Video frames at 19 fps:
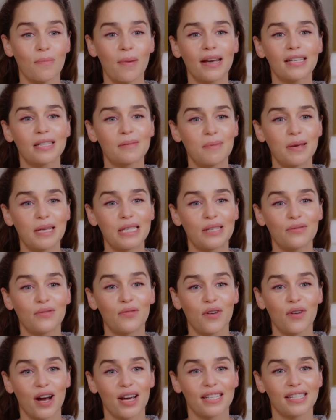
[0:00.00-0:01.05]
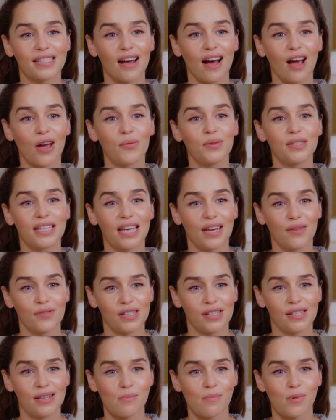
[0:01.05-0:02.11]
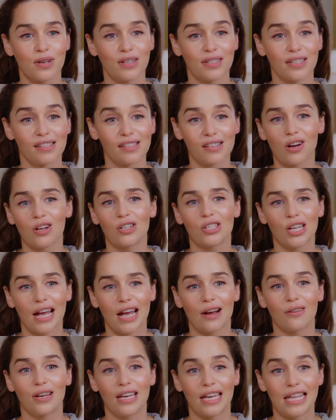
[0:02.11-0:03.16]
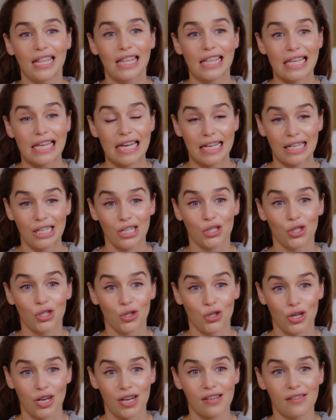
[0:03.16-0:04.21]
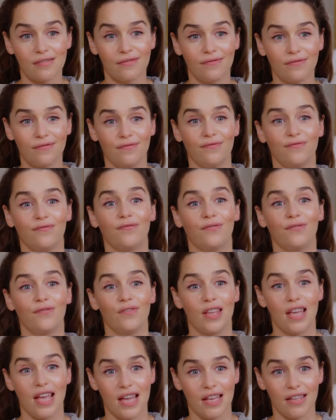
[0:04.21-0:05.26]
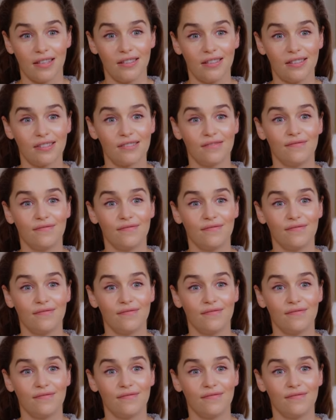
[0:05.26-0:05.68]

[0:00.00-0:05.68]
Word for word: best piece of advice I would give to someone starting out in the industry is,